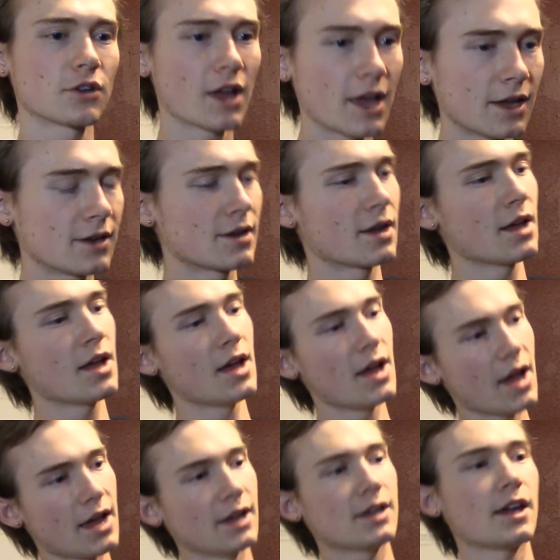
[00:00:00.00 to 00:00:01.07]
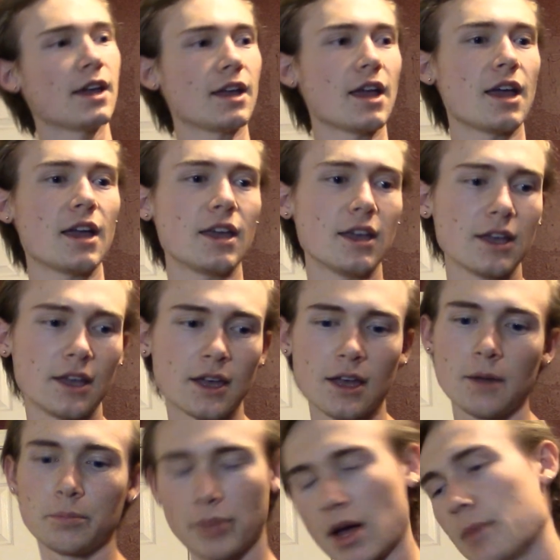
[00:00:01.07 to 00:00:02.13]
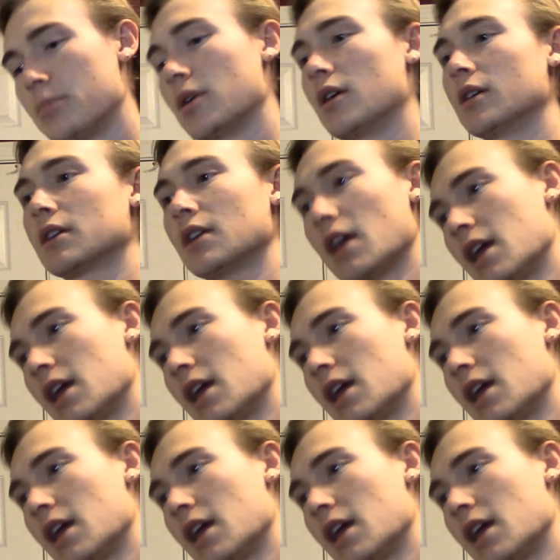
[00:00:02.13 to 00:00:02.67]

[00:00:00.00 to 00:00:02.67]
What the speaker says: N, aka Pop Punk,